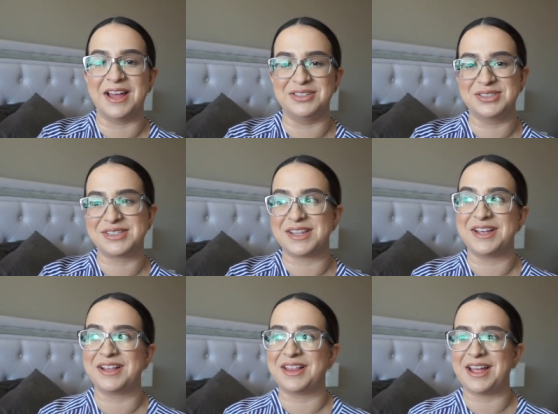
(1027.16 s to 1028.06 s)
I just
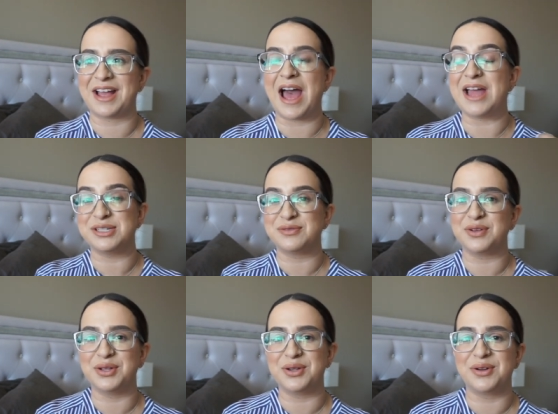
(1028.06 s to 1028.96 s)
think like I just
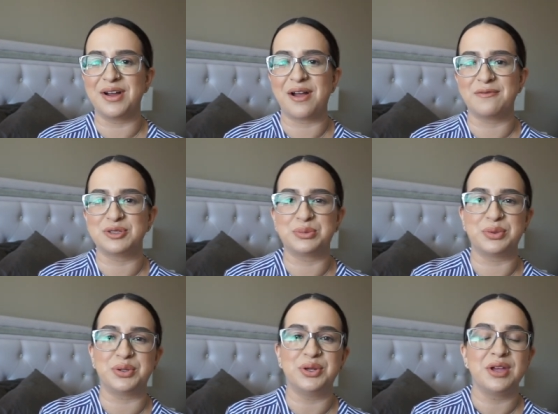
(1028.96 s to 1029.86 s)
feel a little
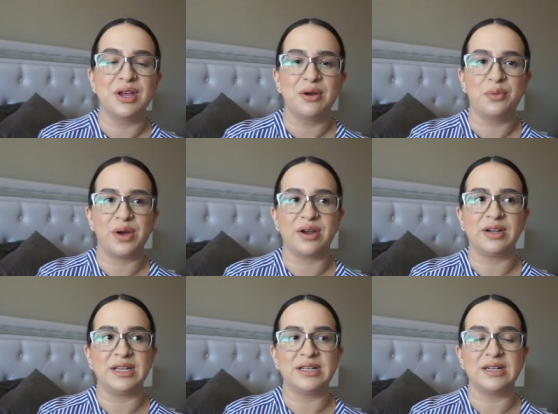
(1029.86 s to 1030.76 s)
uncomfortable
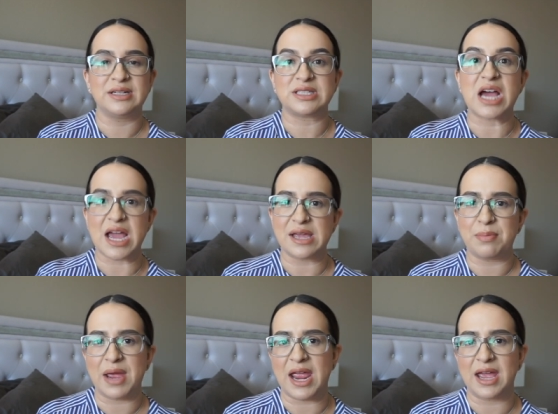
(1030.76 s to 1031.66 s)
wearing tight
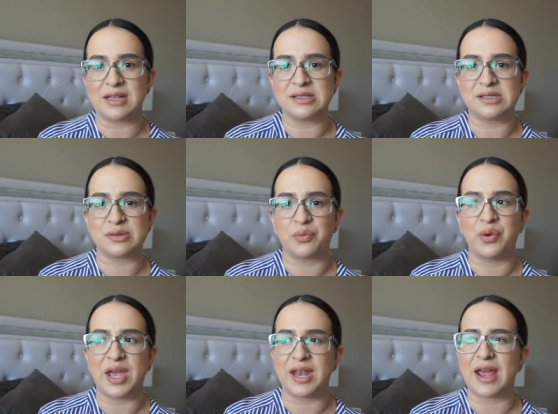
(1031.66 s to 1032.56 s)
pants
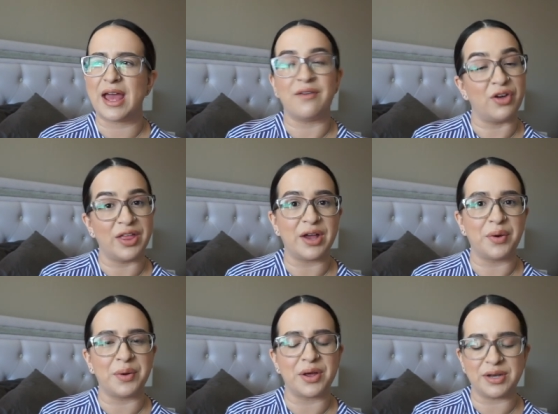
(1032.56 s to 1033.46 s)
when I have all that
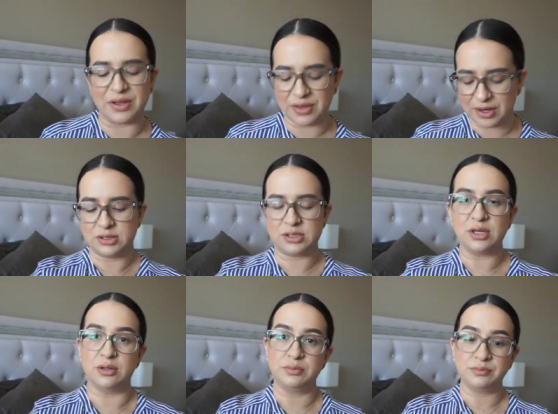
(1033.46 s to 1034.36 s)
going on down there
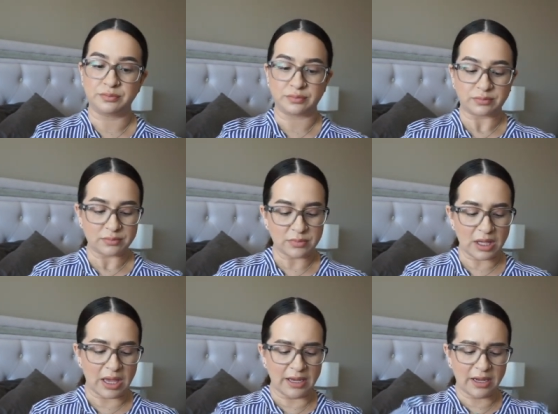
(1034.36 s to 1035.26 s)
so I